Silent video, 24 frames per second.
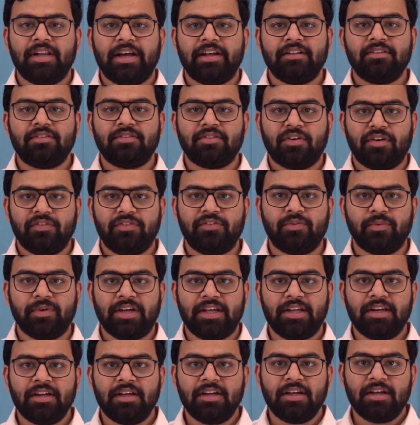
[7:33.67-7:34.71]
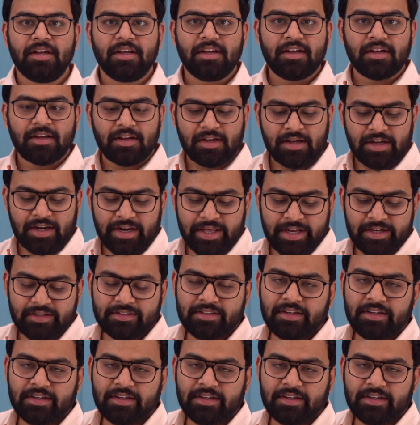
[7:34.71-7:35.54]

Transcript: and software. Connect